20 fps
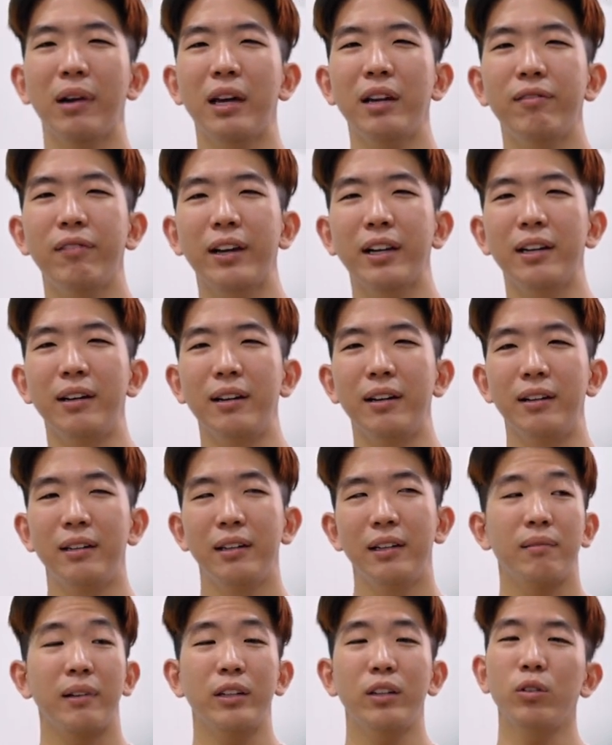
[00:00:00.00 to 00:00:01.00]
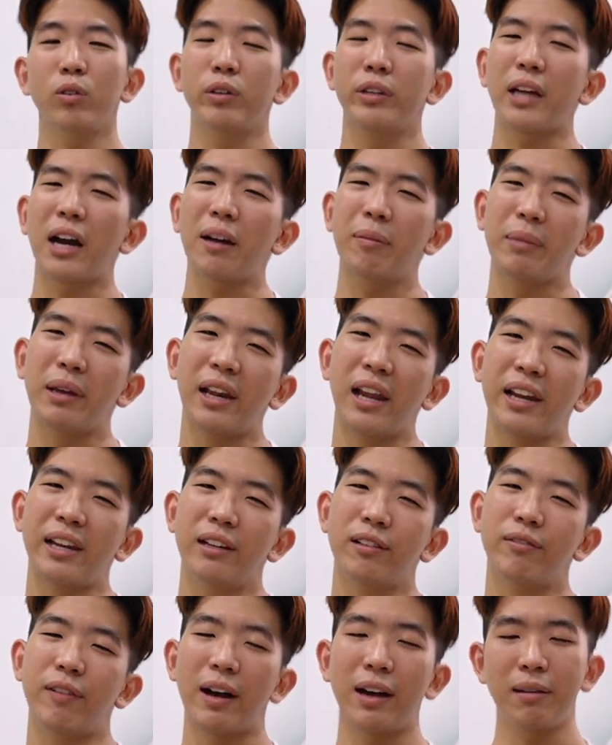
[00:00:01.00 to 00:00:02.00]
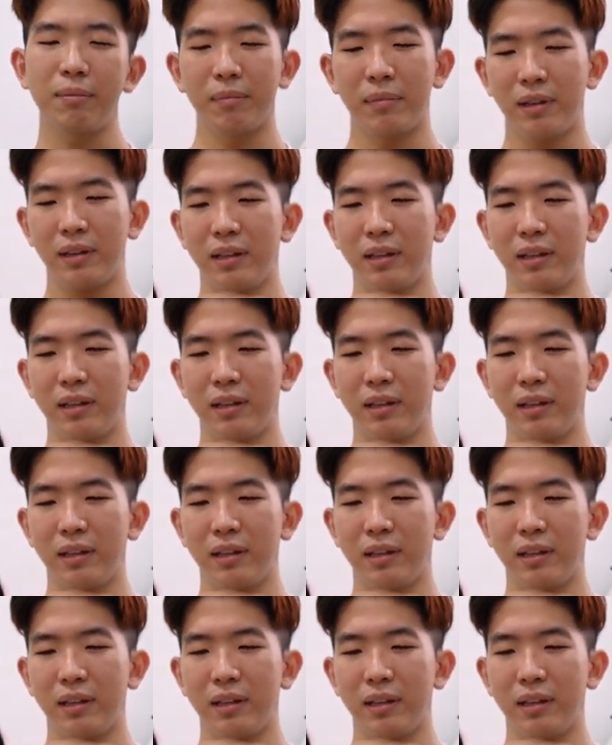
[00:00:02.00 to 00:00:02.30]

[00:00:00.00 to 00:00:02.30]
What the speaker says: kind of like a, I don't know, young millennial vibe.